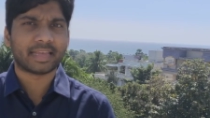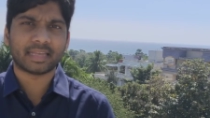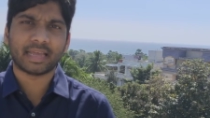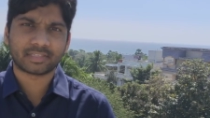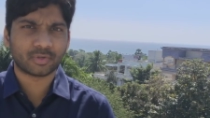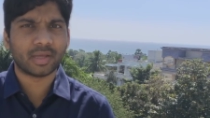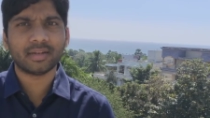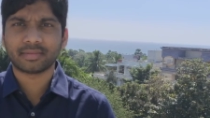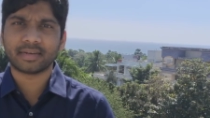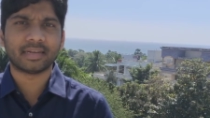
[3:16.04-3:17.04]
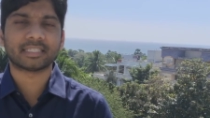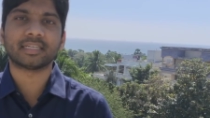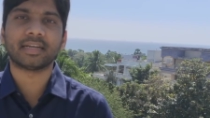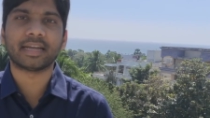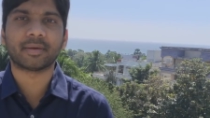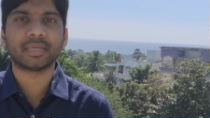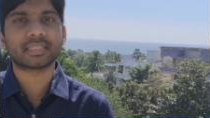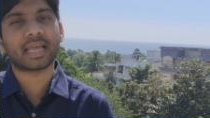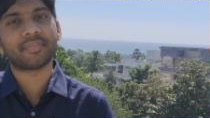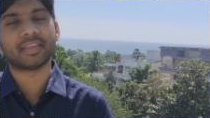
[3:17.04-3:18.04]
SQL, the relational
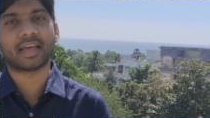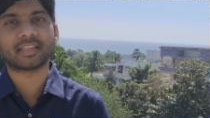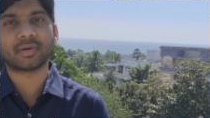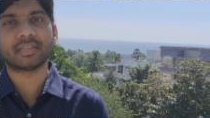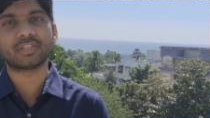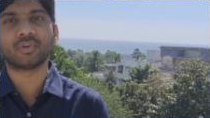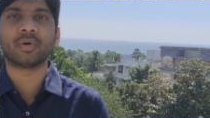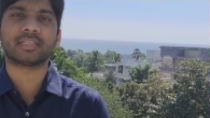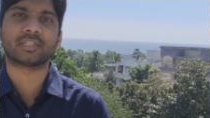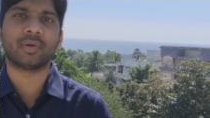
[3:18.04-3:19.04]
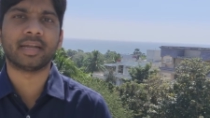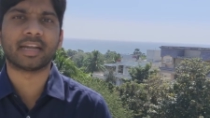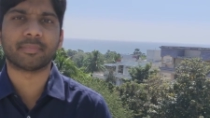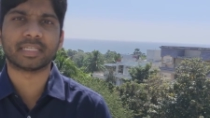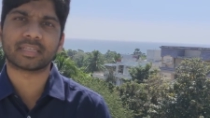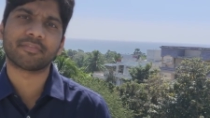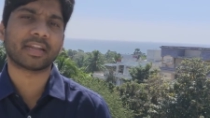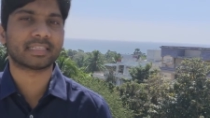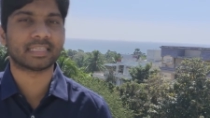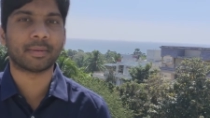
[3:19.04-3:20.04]
database, and the other one is NoSQL database.
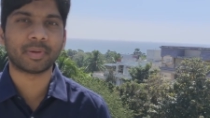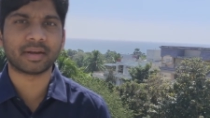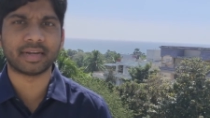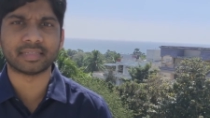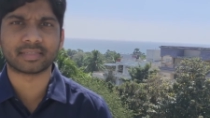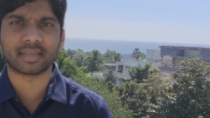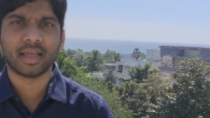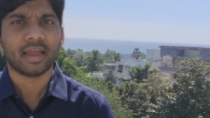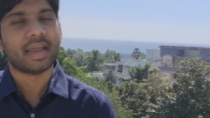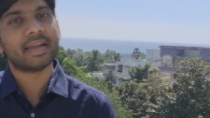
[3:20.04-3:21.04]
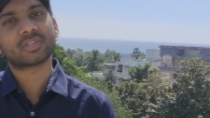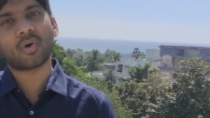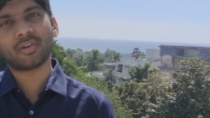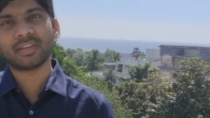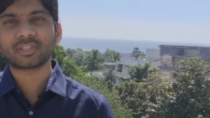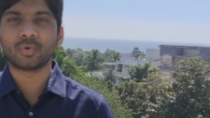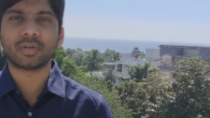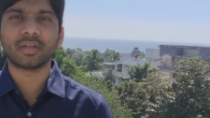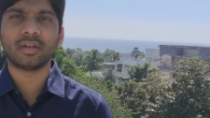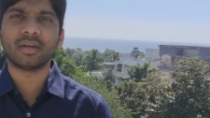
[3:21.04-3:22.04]
For example, Redis. It is always
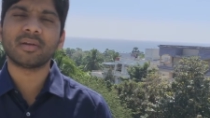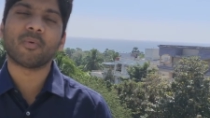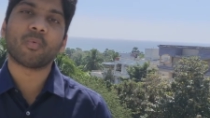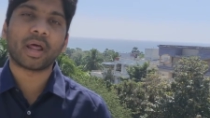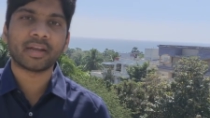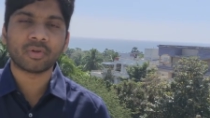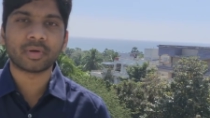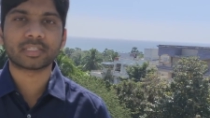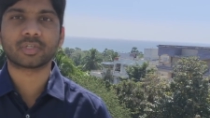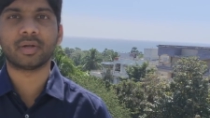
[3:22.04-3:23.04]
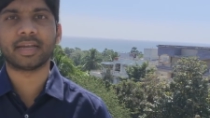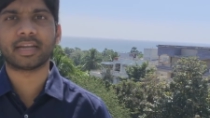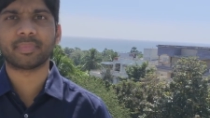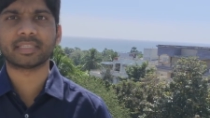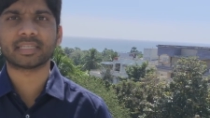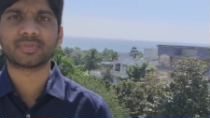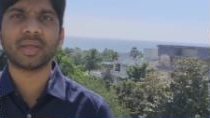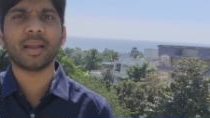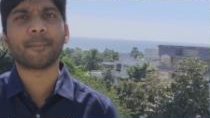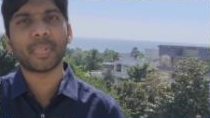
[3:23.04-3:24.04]
good to learn one NoSQL database as
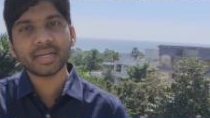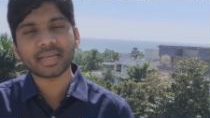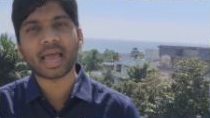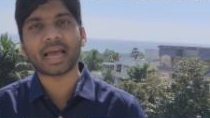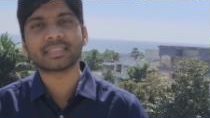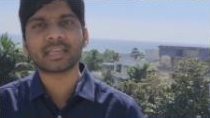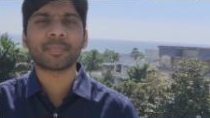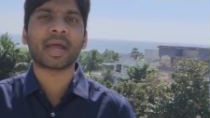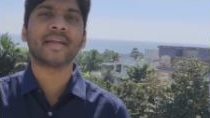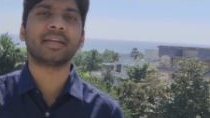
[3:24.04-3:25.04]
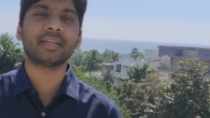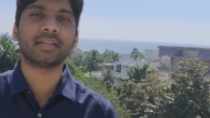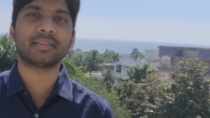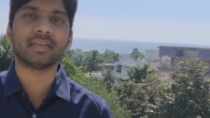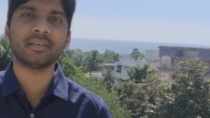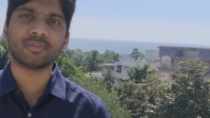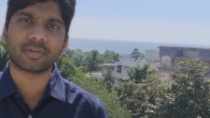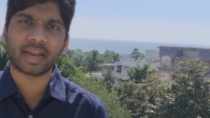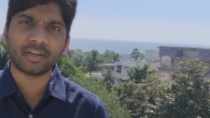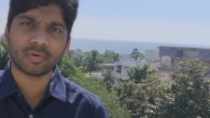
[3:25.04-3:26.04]
well, but as a mandatory thing, you
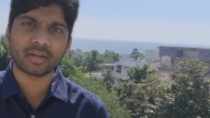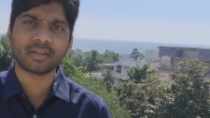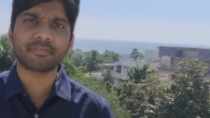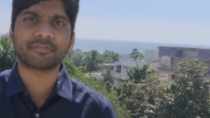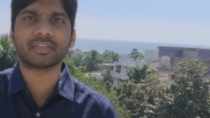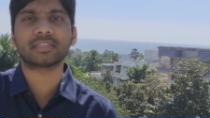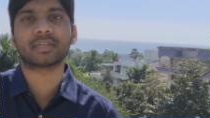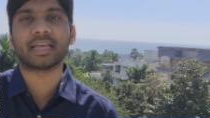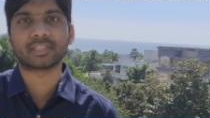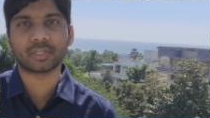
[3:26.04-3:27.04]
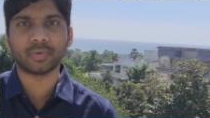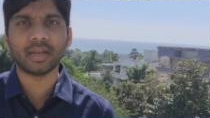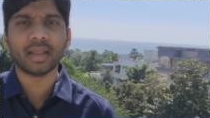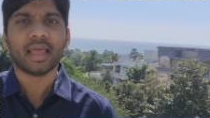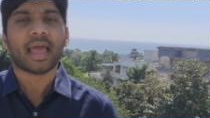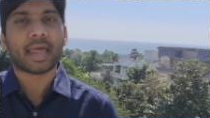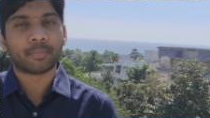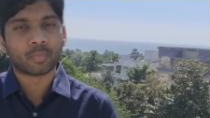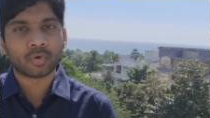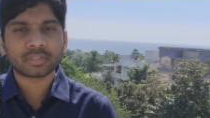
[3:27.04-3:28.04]
try to learn first SQL,
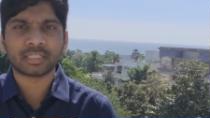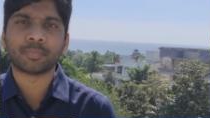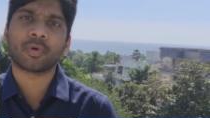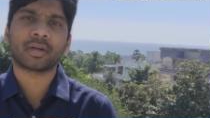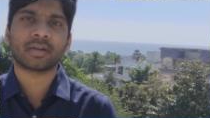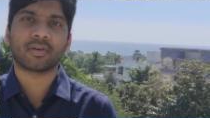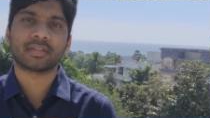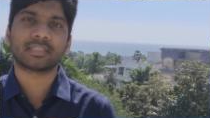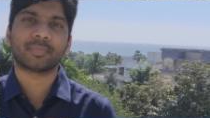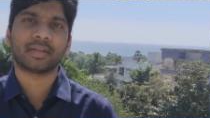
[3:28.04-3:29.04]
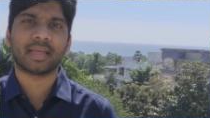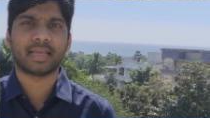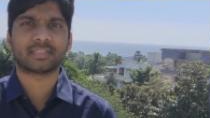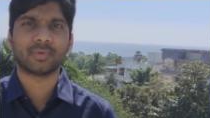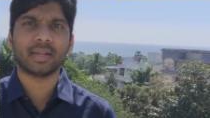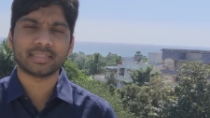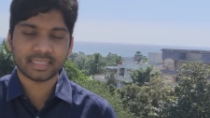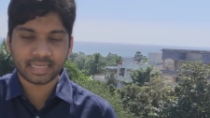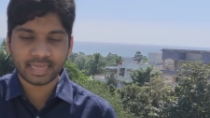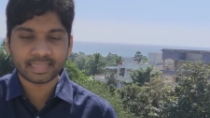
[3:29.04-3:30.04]
and most important concept in SQL,
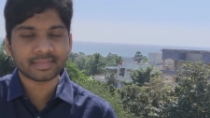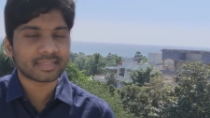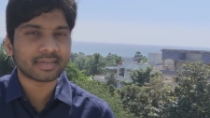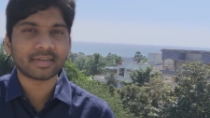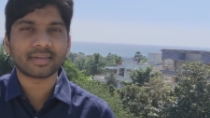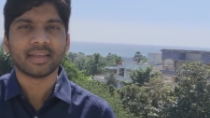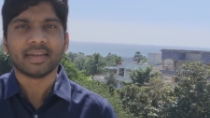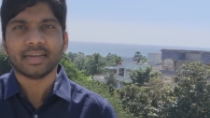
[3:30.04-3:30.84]
see, insert,